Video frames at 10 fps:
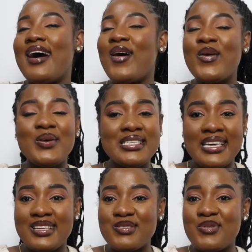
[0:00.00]
always
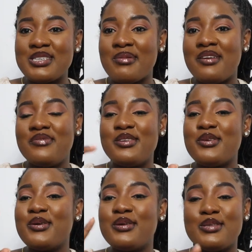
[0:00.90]
here to watch my
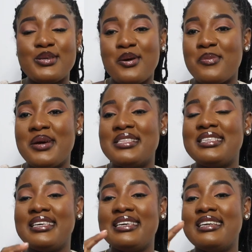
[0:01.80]
videos,
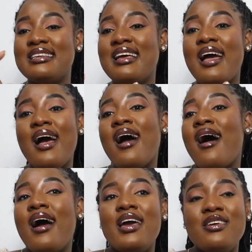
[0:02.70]
commenting,
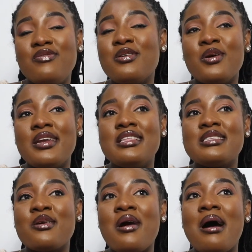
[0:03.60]
even on
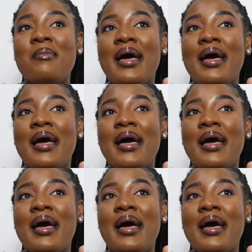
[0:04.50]
Instagram.